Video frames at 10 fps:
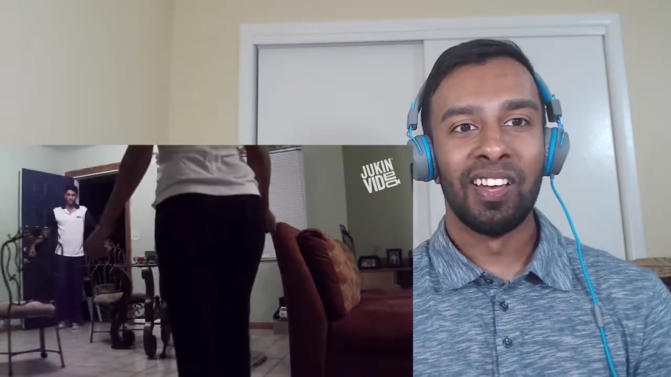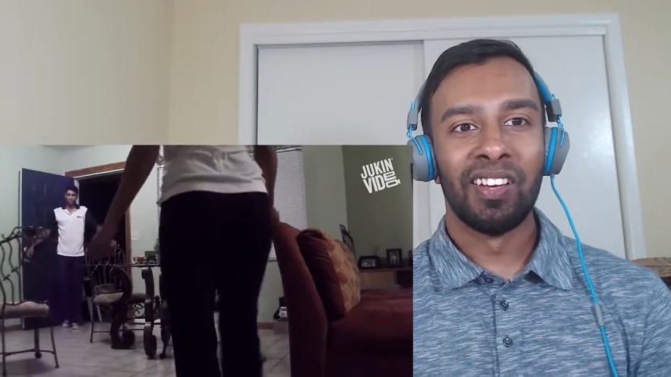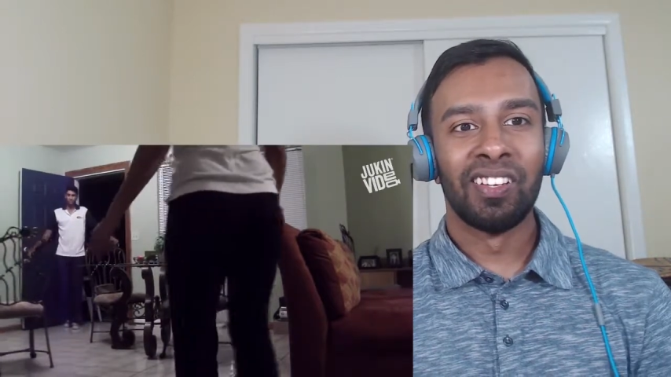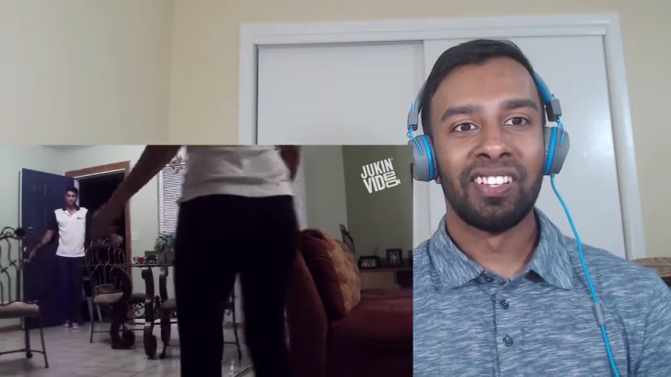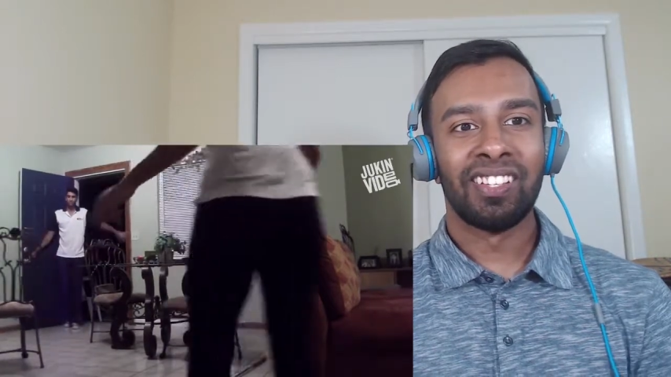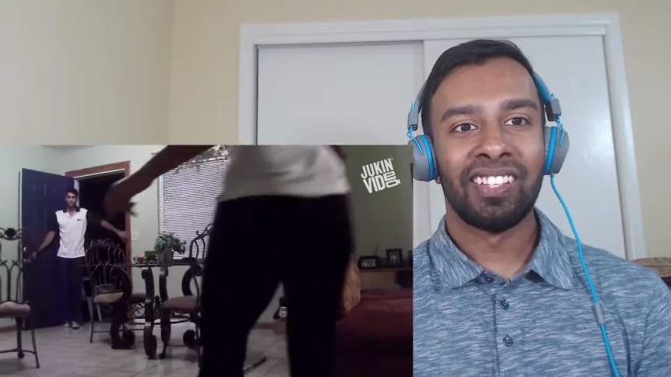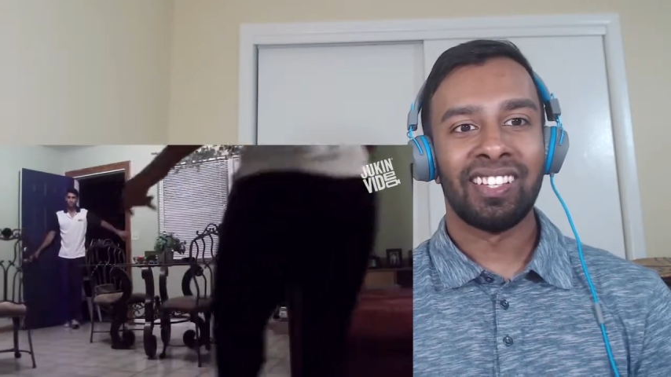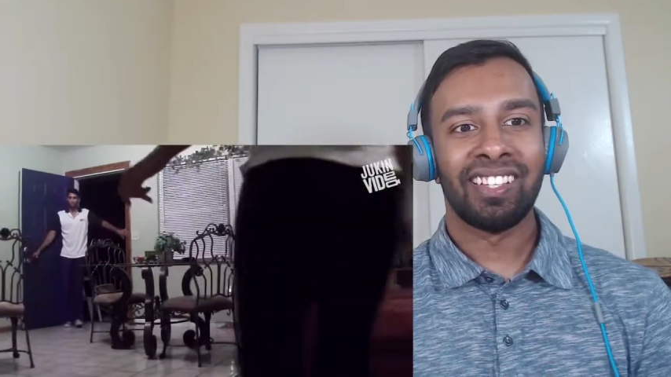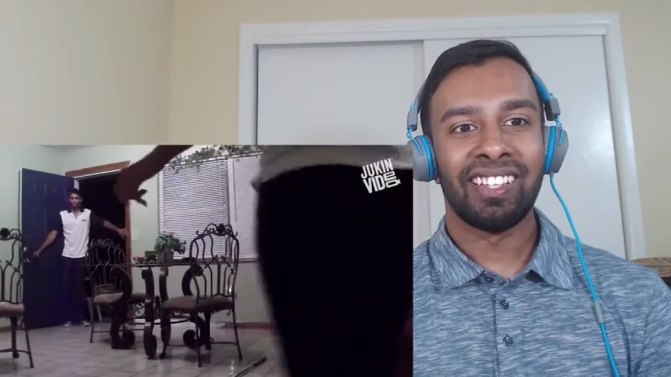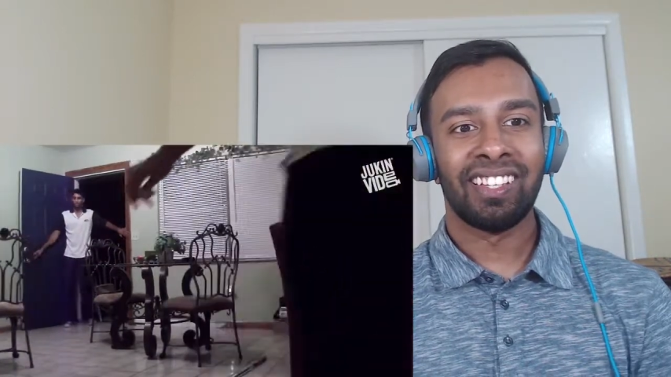
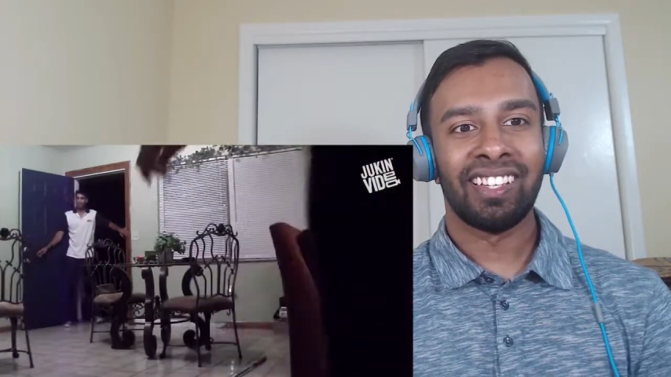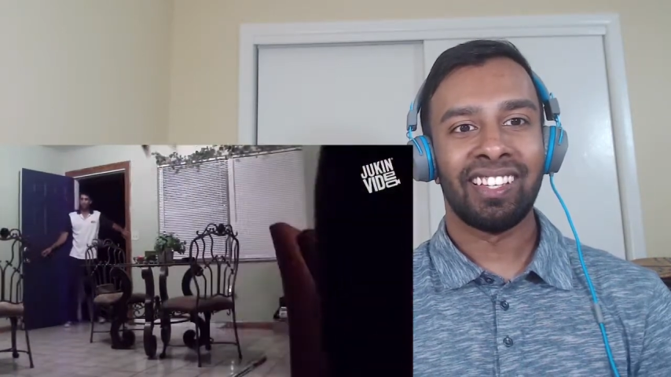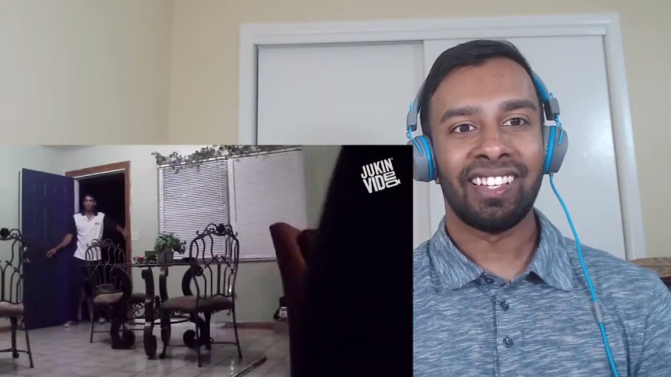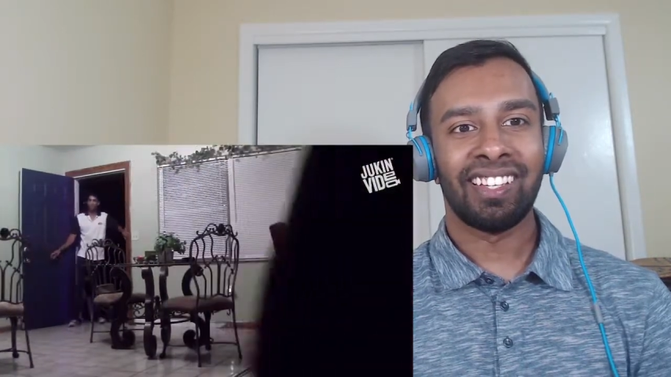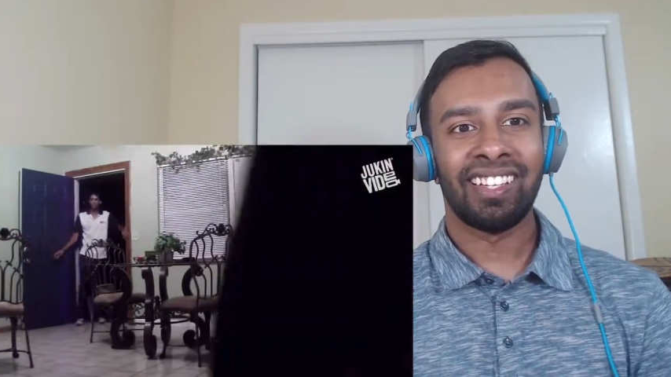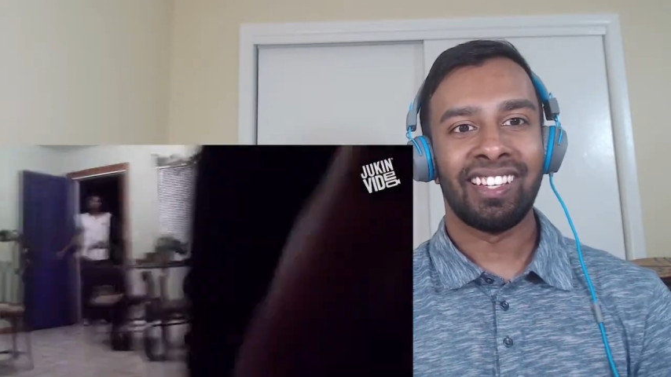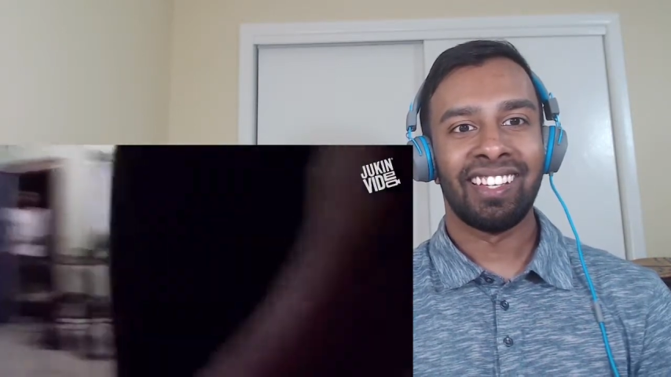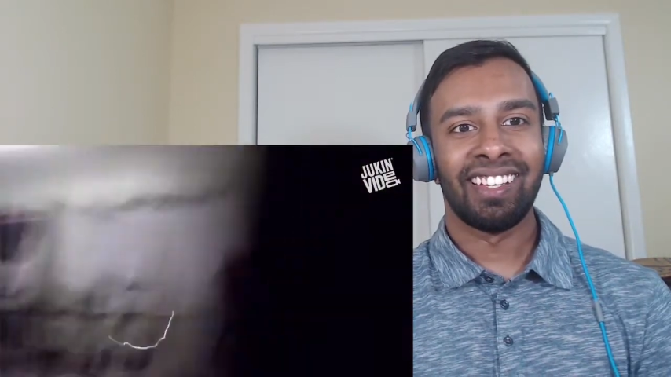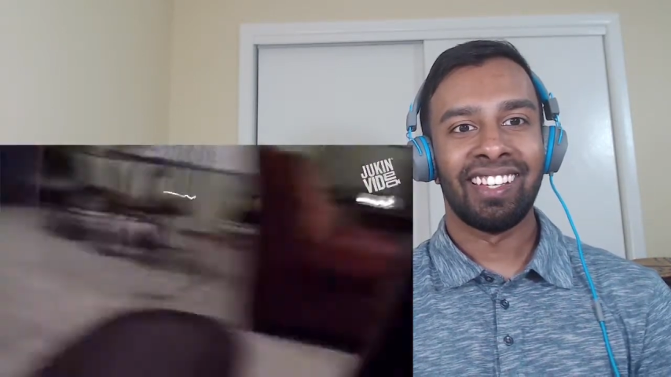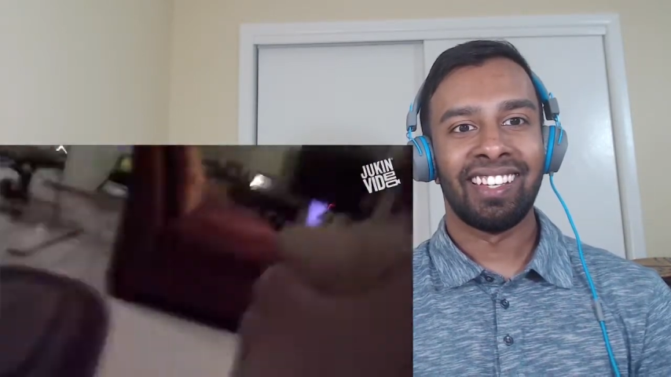Oh, oh my
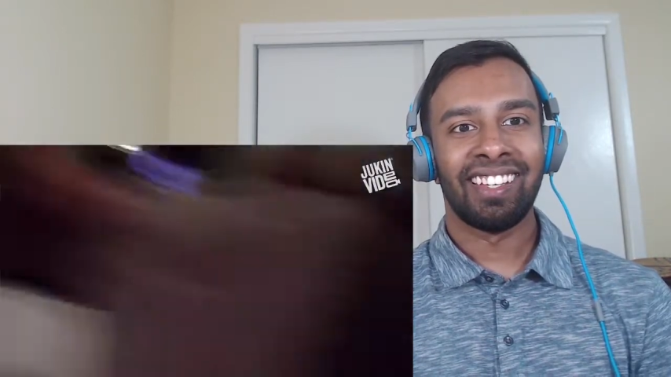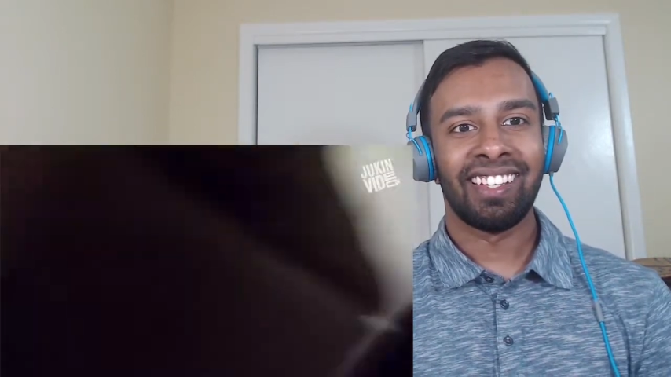god.